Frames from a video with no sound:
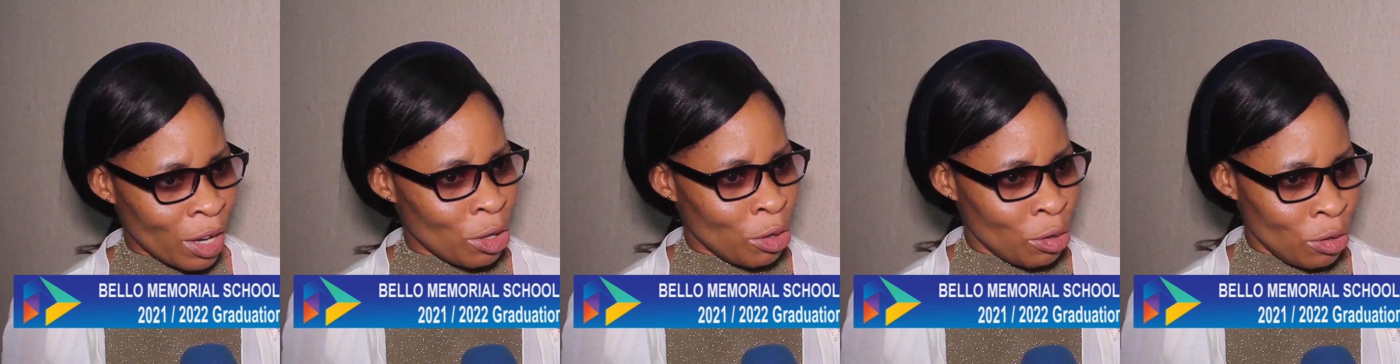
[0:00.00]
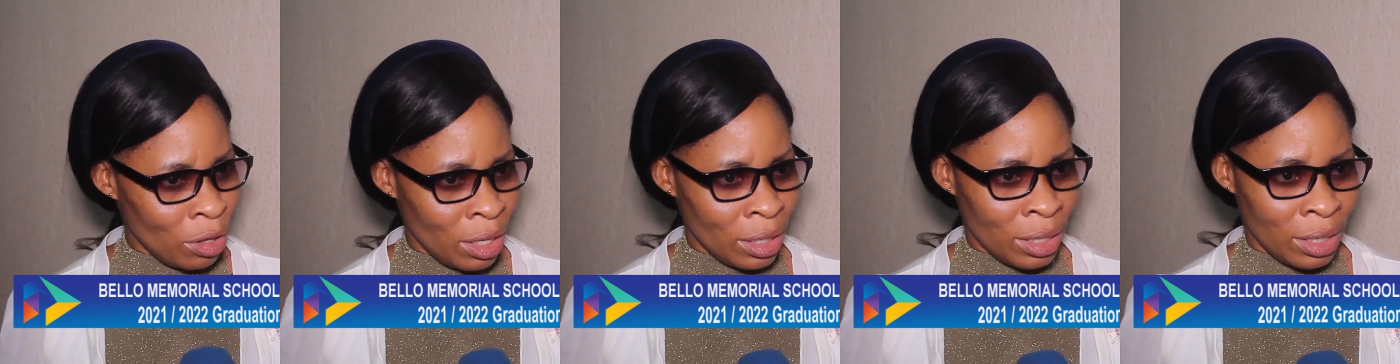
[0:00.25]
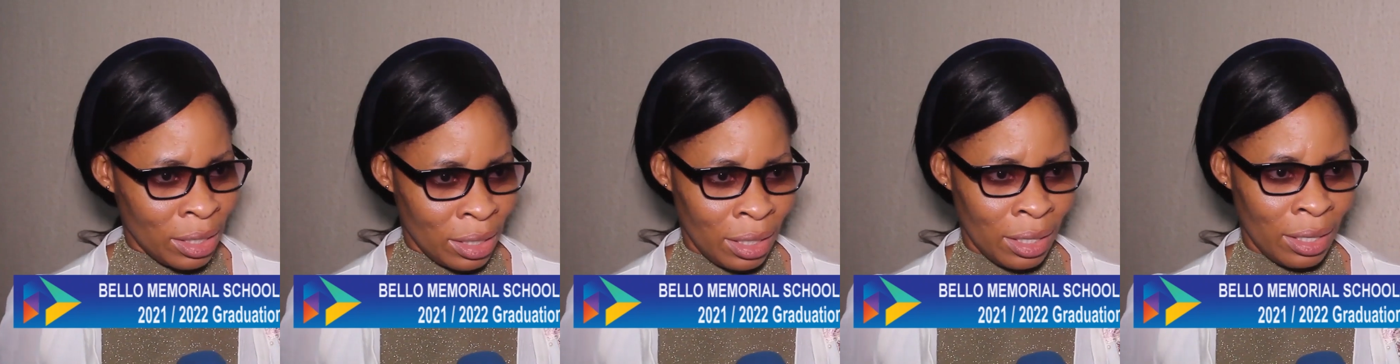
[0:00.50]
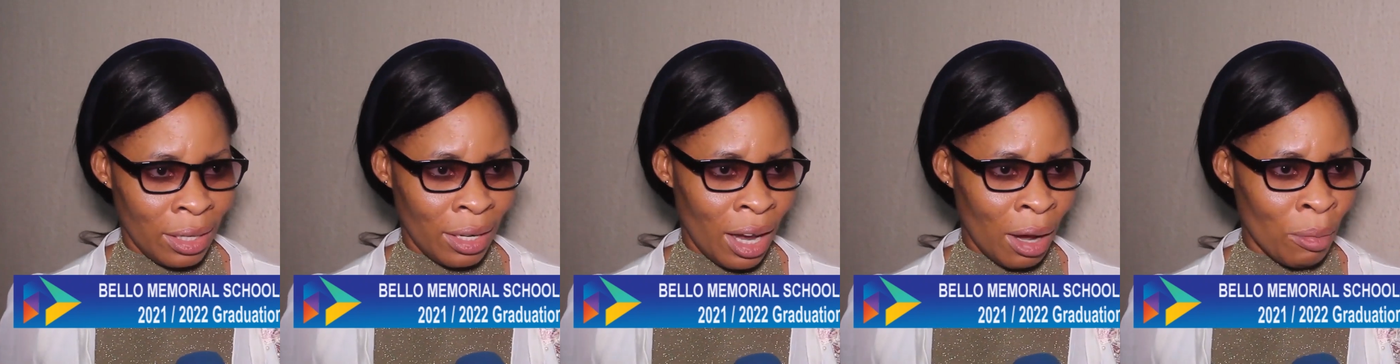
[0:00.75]
and
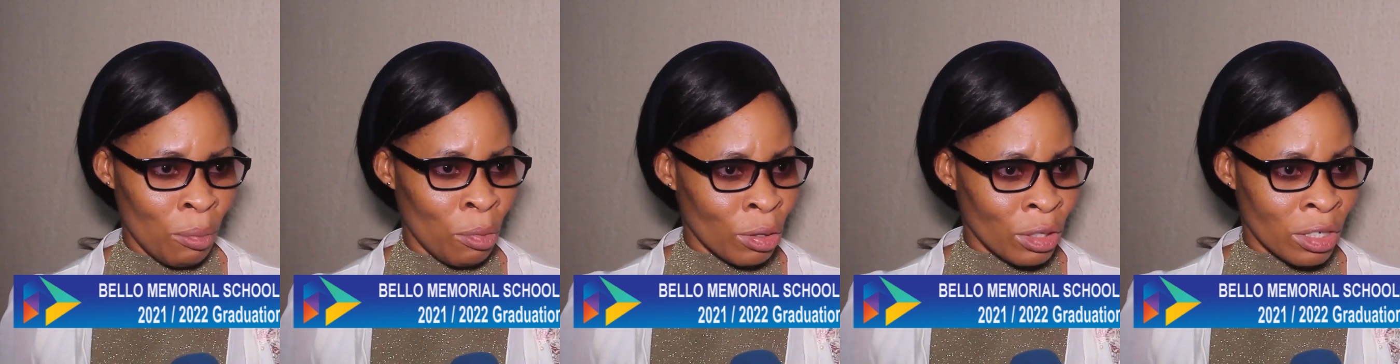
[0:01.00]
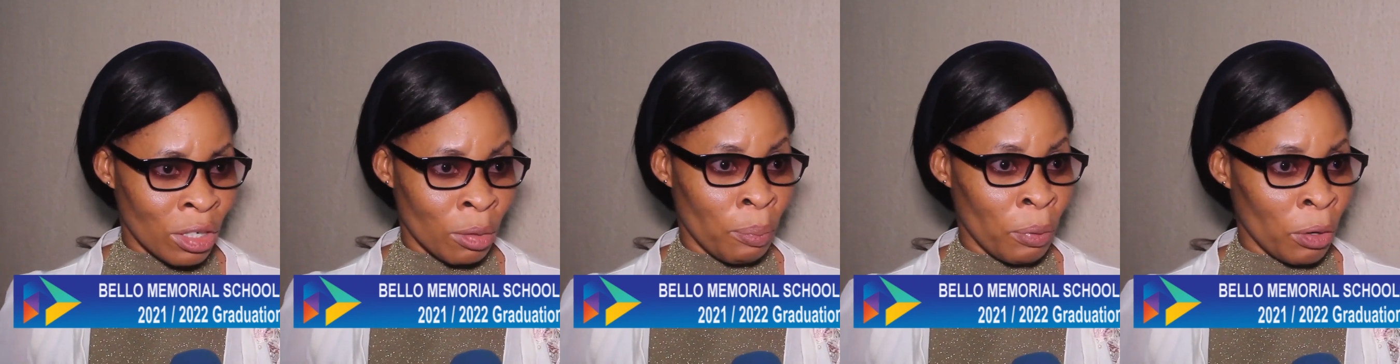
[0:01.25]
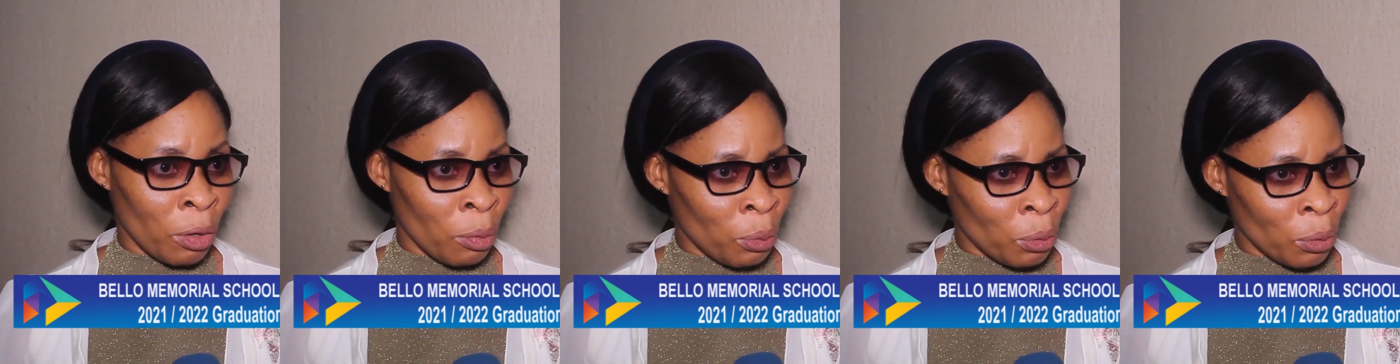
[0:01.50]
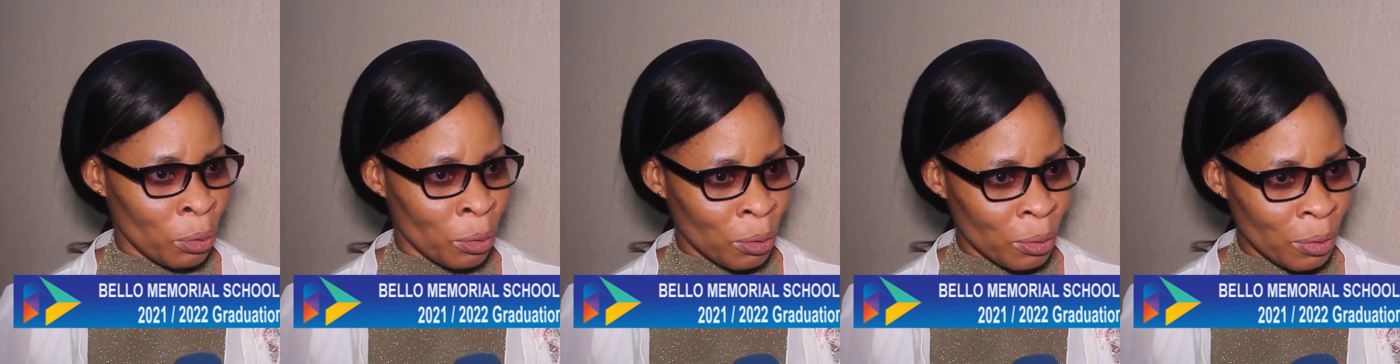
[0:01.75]
unity amongst the
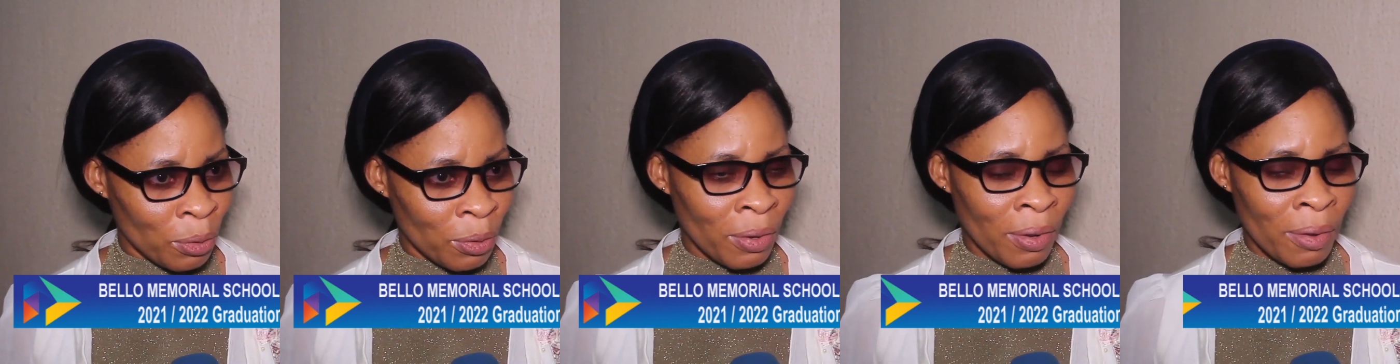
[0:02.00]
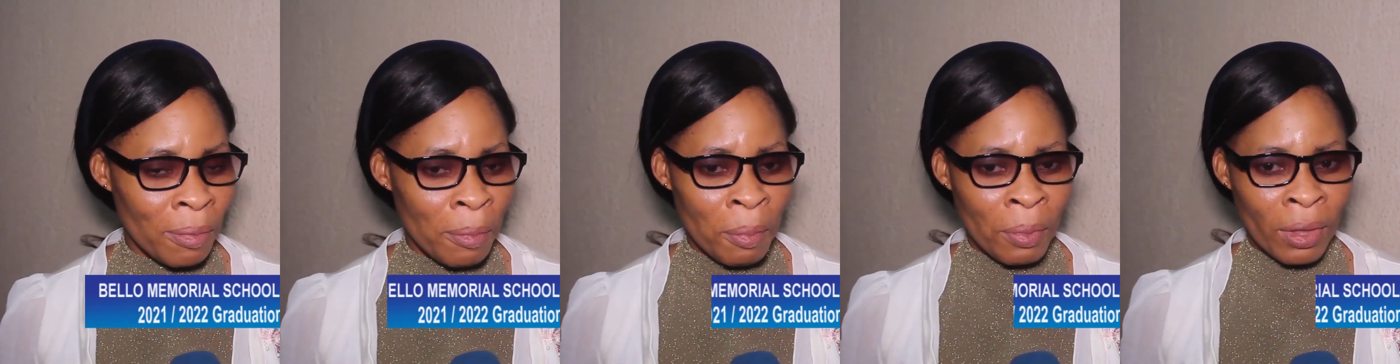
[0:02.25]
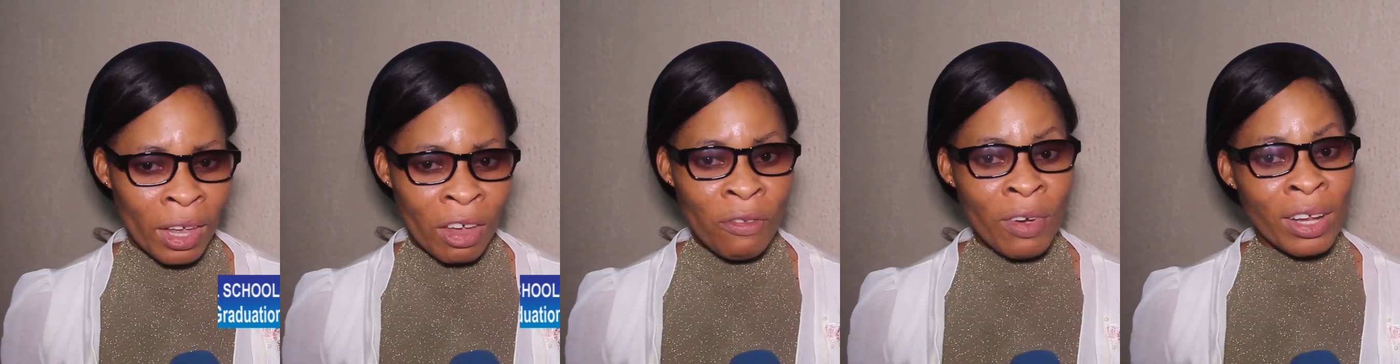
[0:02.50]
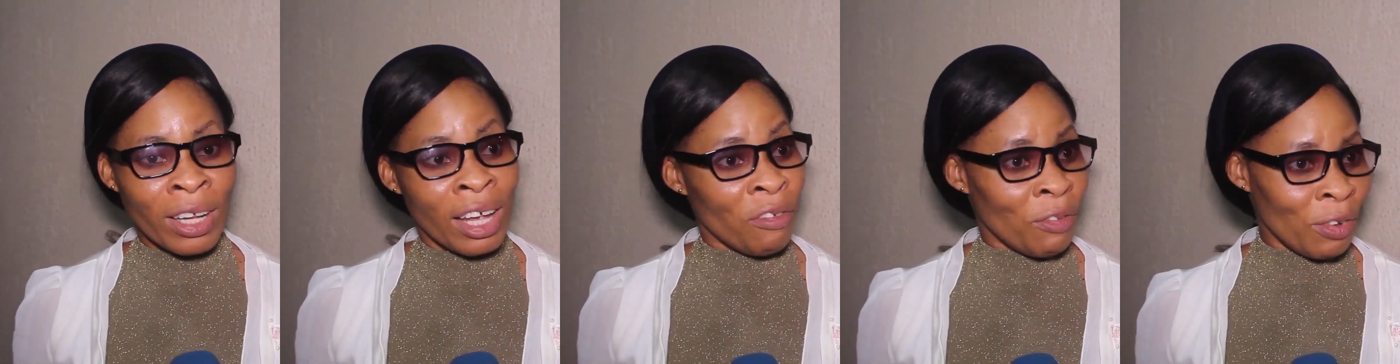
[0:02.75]
people. In
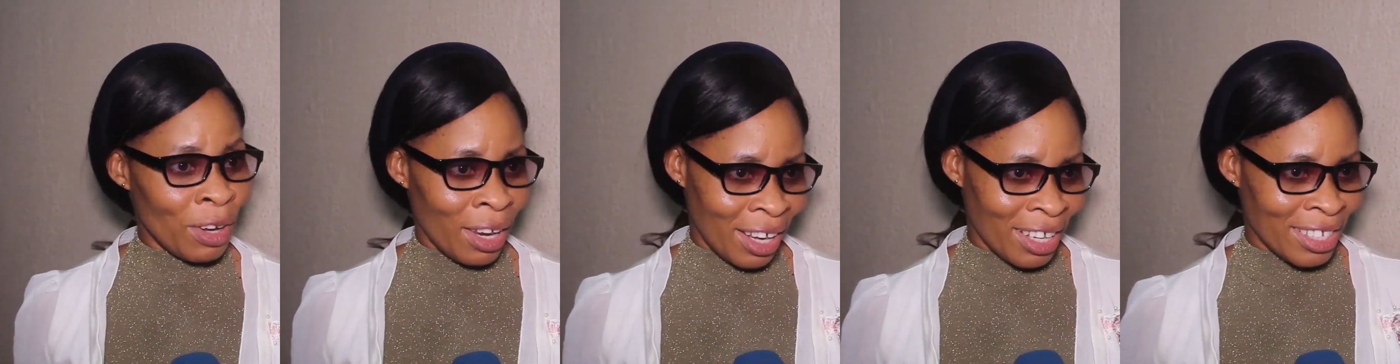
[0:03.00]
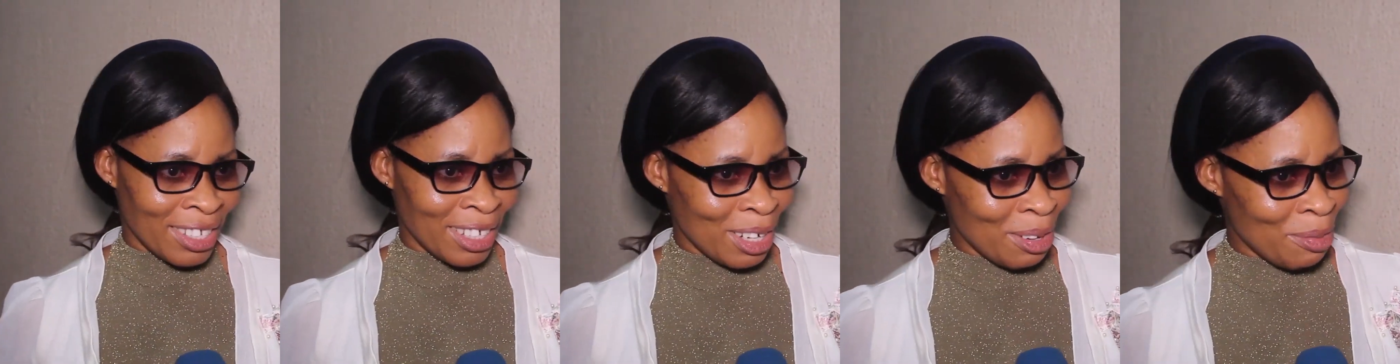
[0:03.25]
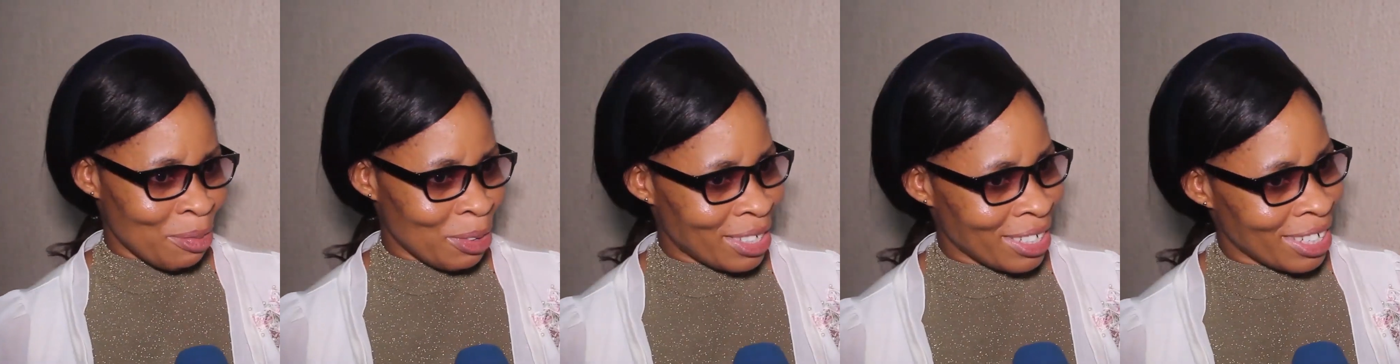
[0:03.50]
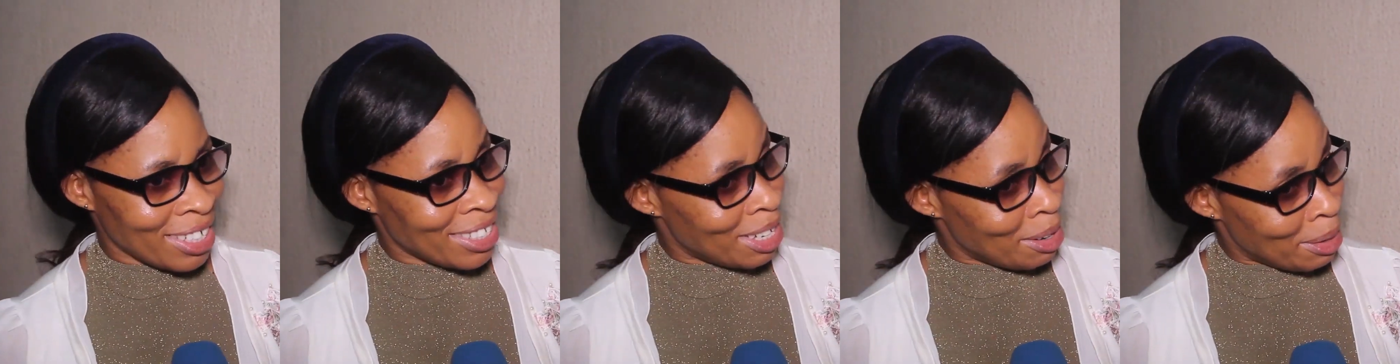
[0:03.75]
fact, I feel like a
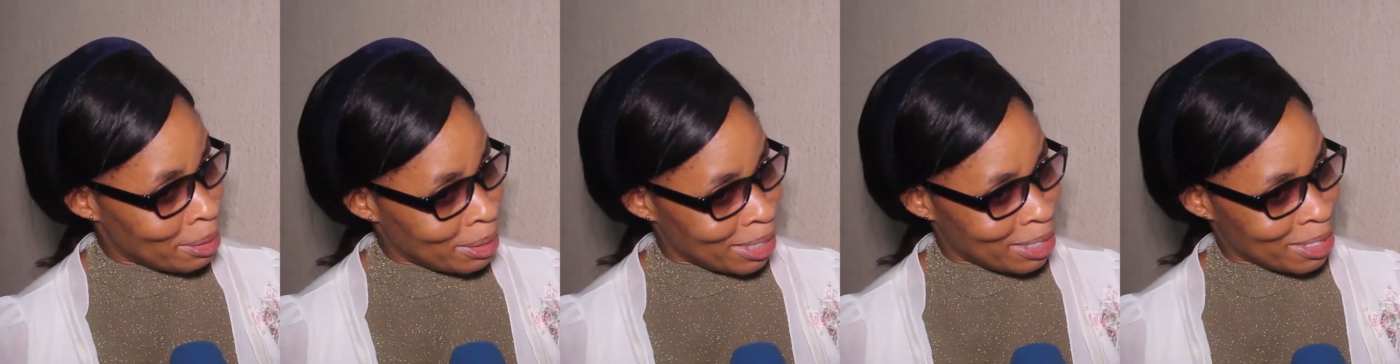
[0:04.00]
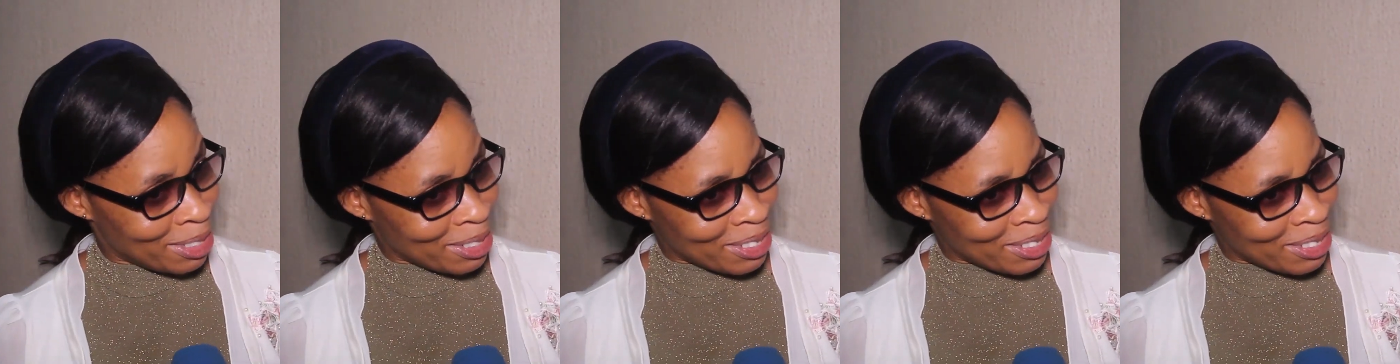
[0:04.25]
celebrity anytime in the